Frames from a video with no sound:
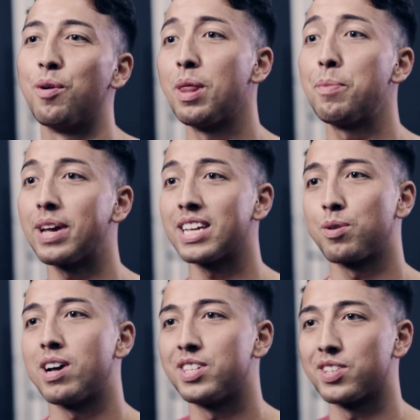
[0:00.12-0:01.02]
one of the biggest
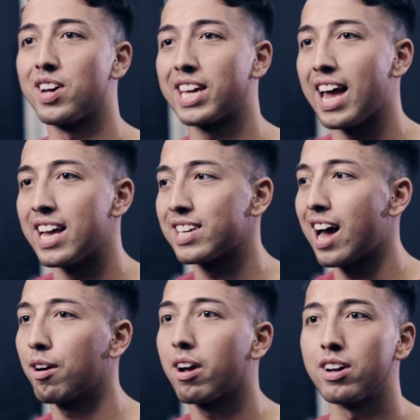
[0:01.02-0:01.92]
questions I get is
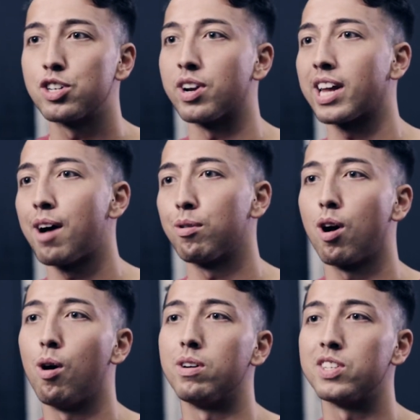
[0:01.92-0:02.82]
how can I drink
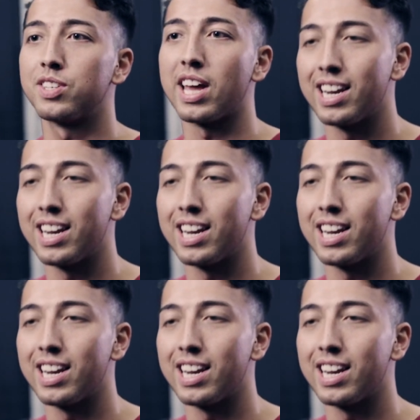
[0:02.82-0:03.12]
alcohol and stay